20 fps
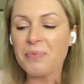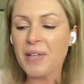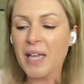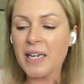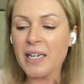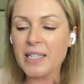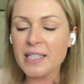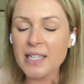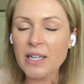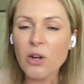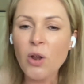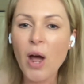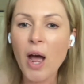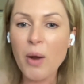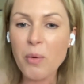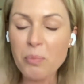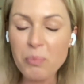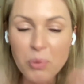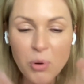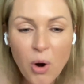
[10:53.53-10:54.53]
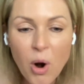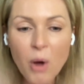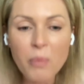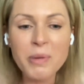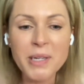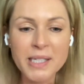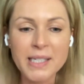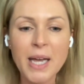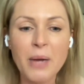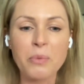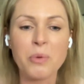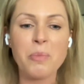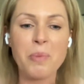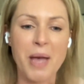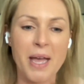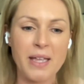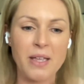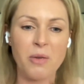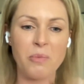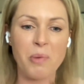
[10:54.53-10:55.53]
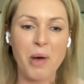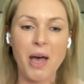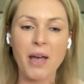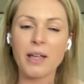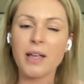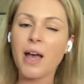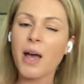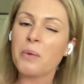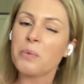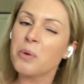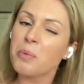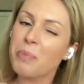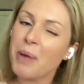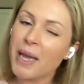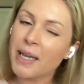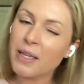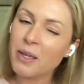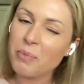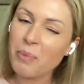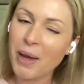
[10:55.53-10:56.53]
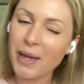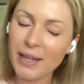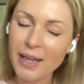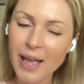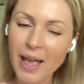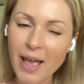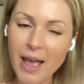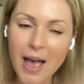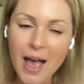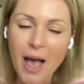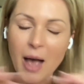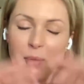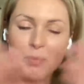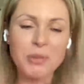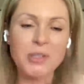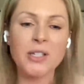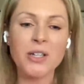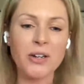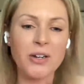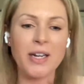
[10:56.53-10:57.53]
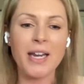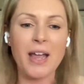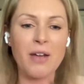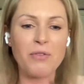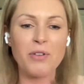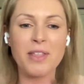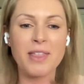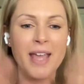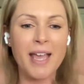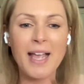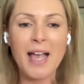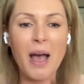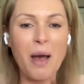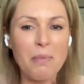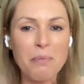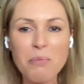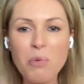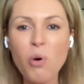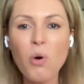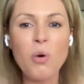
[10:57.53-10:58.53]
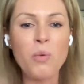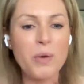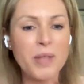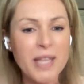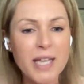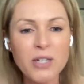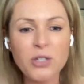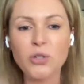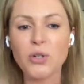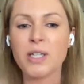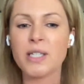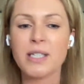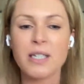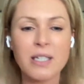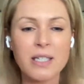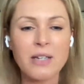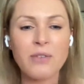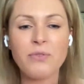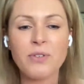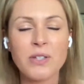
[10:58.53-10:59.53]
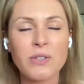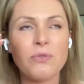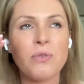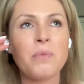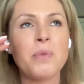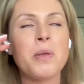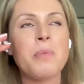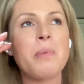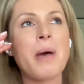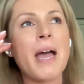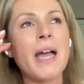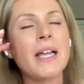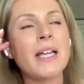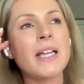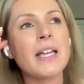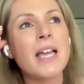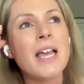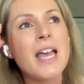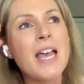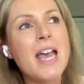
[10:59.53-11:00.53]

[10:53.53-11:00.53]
And I said, look, I promise I will pay you back. I will pay you back absolutely everything and more, with interest, as if it's from the bank.